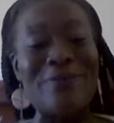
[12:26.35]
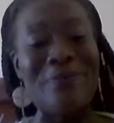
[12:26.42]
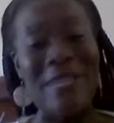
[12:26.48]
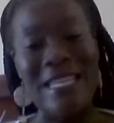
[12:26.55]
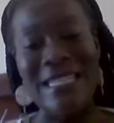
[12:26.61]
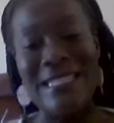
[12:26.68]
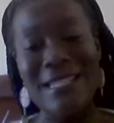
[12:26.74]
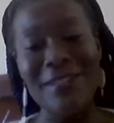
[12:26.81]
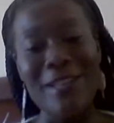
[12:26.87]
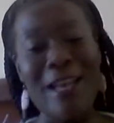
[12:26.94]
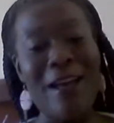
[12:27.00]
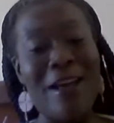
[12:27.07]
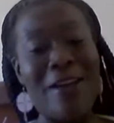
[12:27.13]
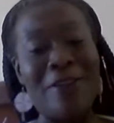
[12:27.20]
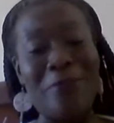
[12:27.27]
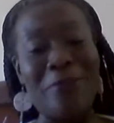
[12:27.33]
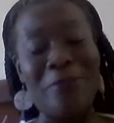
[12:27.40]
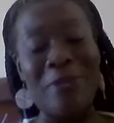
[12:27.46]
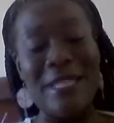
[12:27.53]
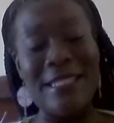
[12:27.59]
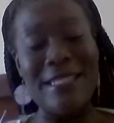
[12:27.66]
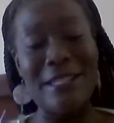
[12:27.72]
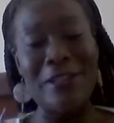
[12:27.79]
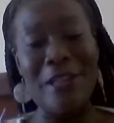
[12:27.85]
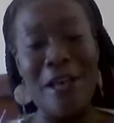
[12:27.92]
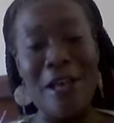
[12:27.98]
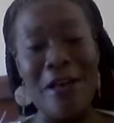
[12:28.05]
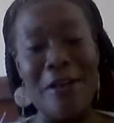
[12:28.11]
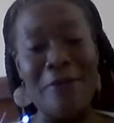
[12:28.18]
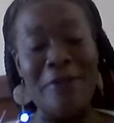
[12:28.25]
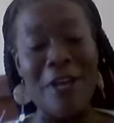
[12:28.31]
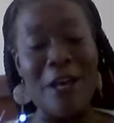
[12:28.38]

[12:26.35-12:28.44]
Peace and love. Peace and love.